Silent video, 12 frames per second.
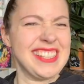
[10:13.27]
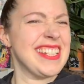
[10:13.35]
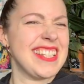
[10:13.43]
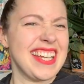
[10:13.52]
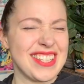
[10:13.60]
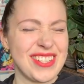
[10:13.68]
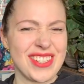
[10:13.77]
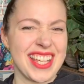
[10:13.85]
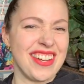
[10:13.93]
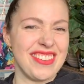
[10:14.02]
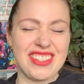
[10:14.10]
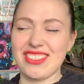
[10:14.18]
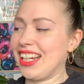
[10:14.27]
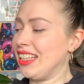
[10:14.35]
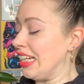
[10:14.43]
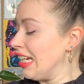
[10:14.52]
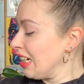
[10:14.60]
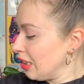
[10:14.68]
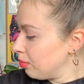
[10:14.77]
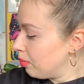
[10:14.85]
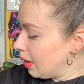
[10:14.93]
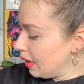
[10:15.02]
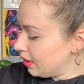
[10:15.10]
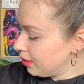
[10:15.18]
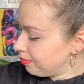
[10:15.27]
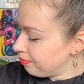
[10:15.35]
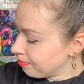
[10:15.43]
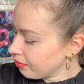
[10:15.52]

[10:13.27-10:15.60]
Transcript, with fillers: this sounds so savage, right? But